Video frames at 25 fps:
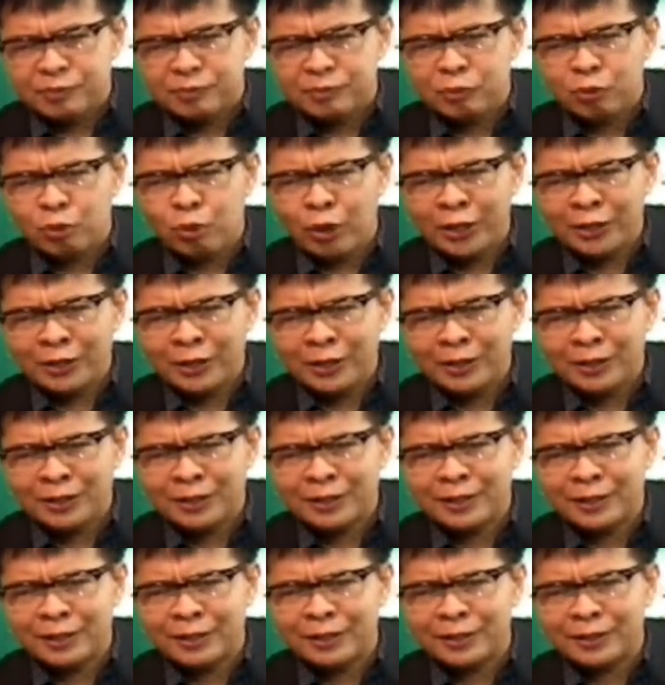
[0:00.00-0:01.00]
One thing is
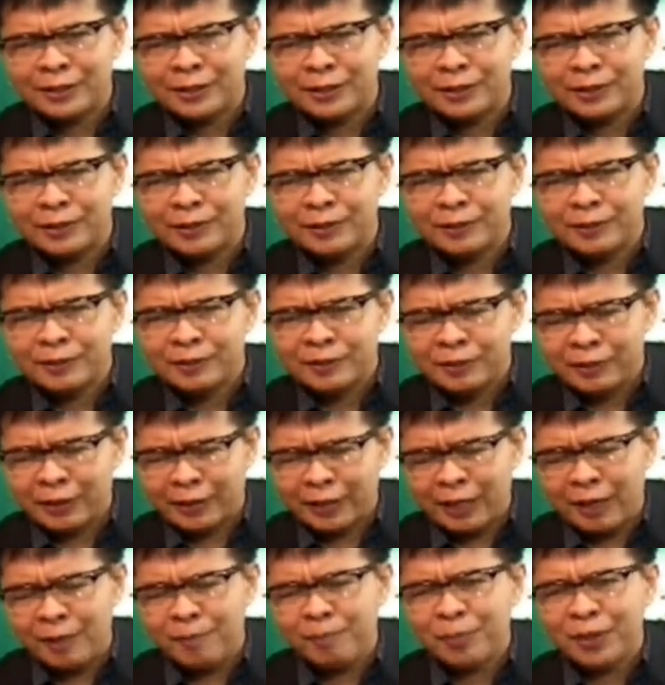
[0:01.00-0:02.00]
that the
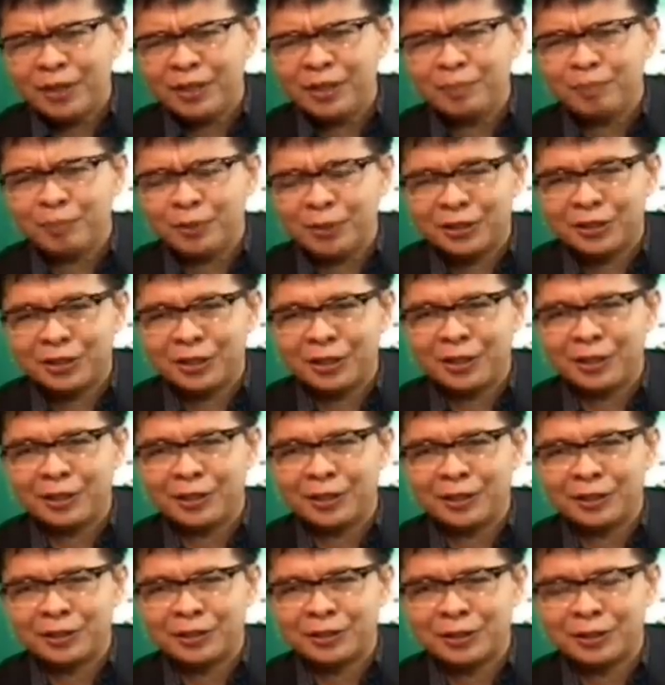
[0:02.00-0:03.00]
company per
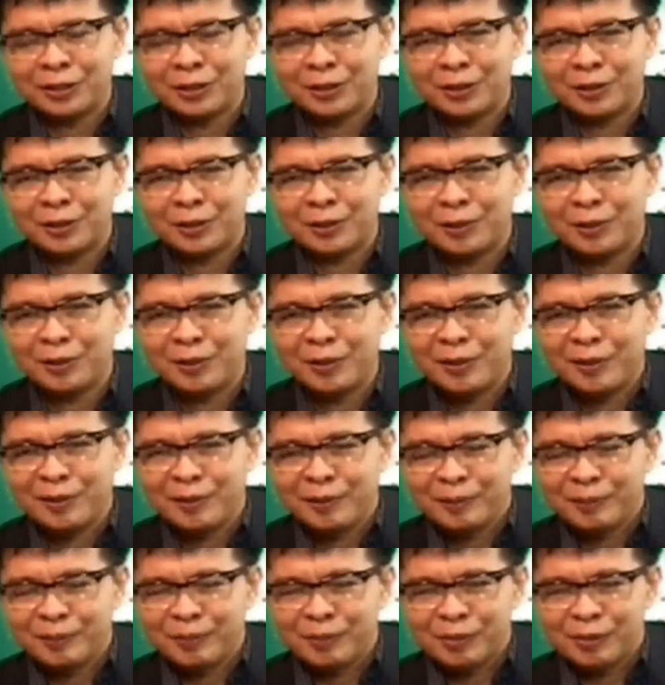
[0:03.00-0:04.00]
se is
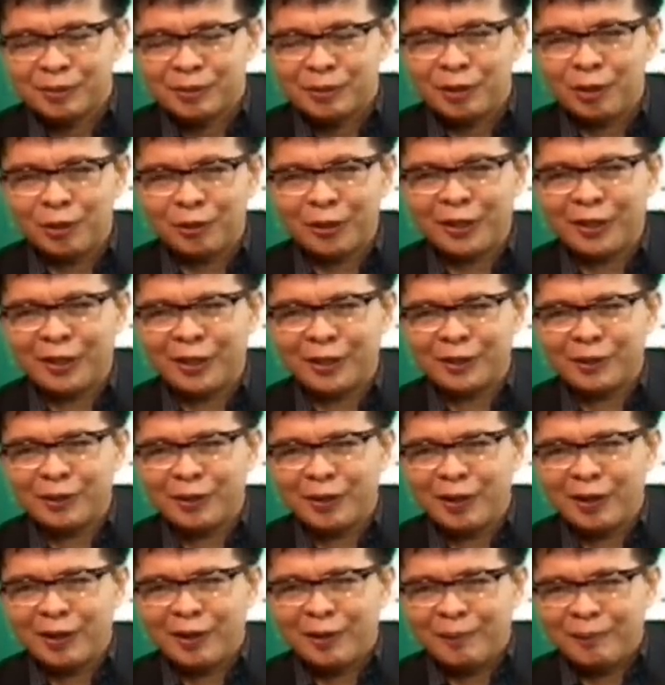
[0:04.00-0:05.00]
looking at
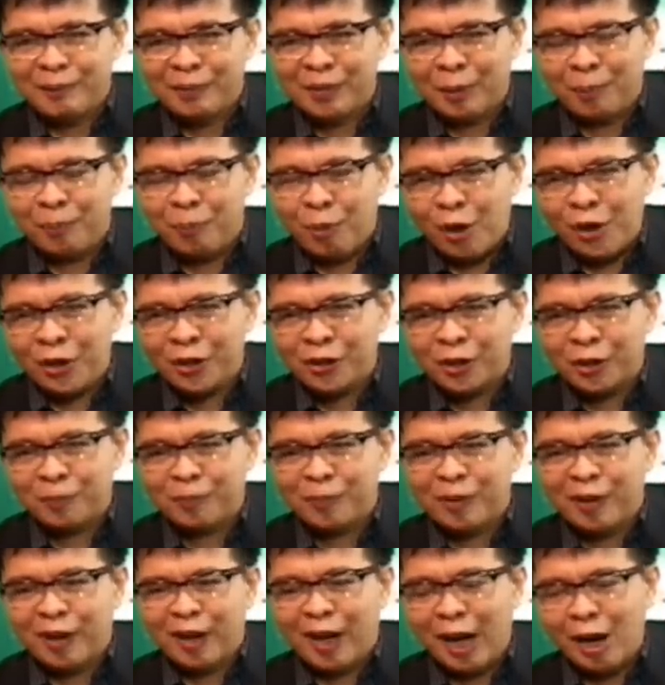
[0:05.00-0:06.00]
the point
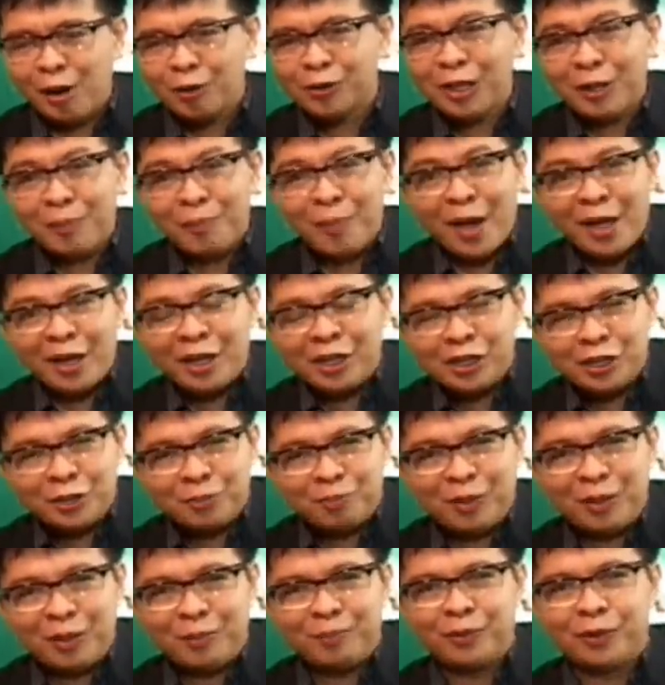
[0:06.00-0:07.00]
of how they manage
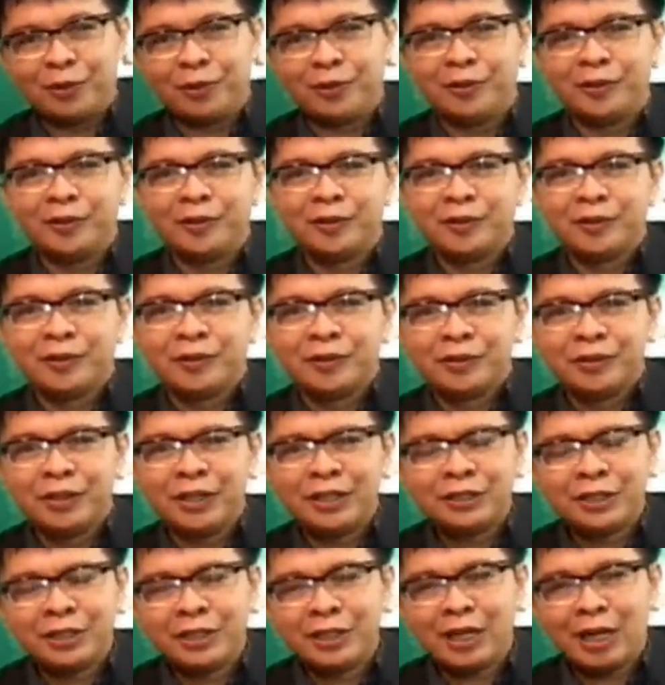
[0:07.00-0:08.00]
people. They
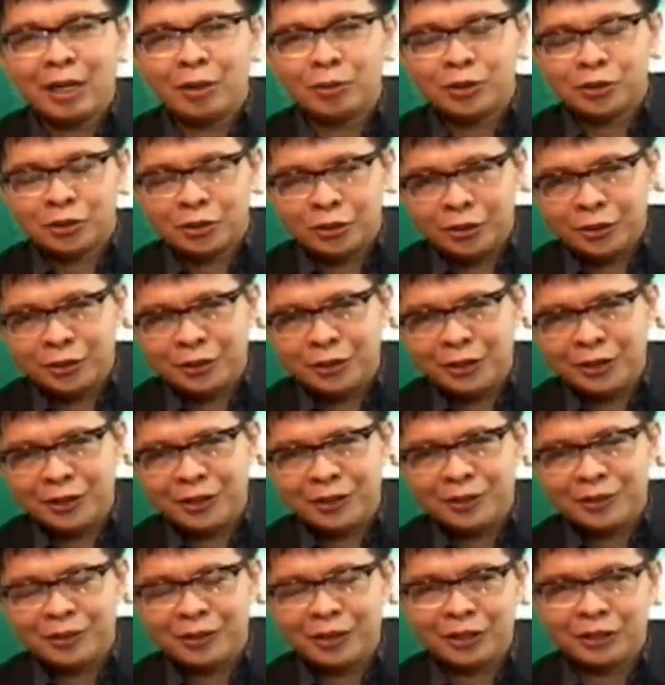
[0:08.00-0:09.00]
say
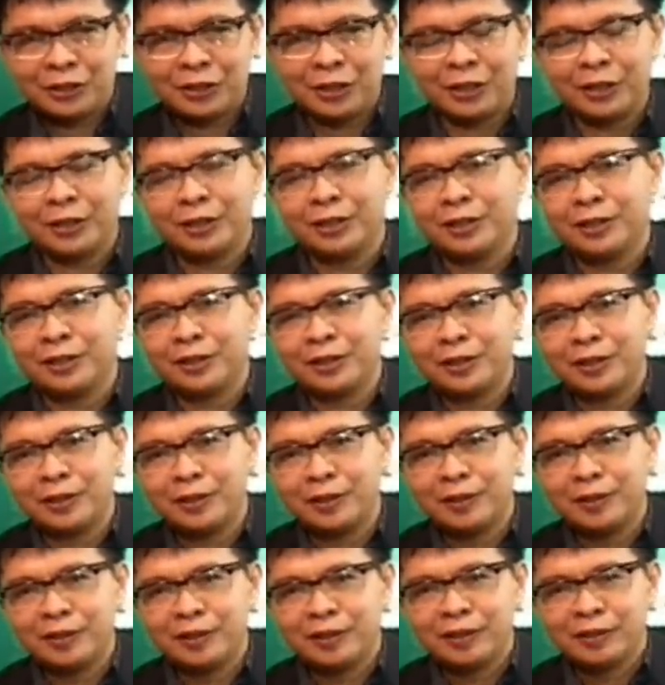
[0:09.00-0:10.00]
outsourcing, they say
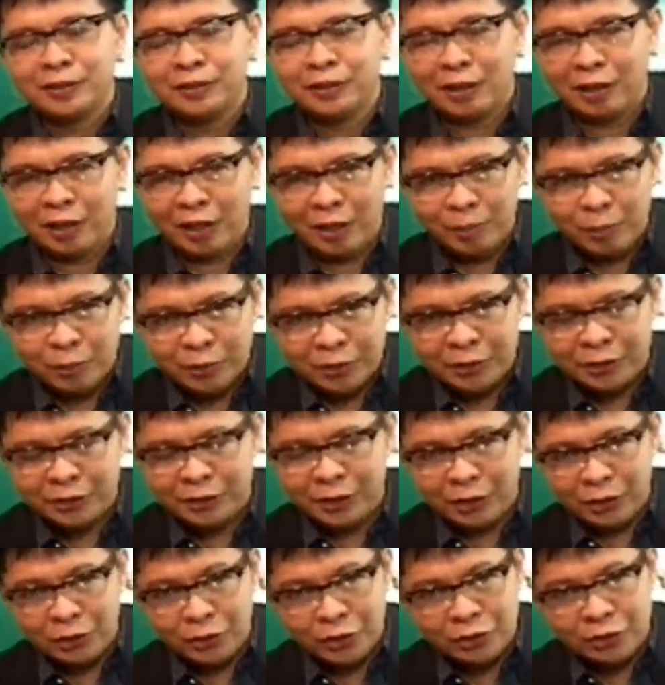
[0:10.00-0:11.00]
the laborers,
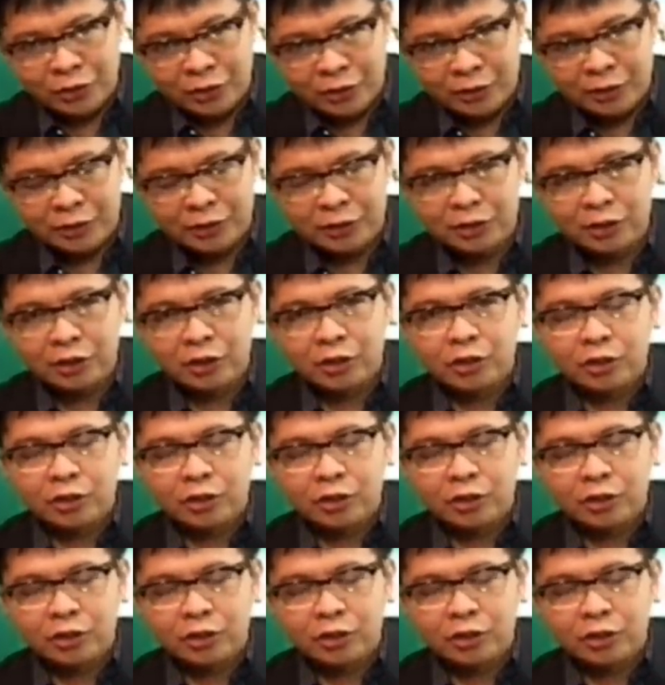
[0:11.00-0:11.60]
the unions.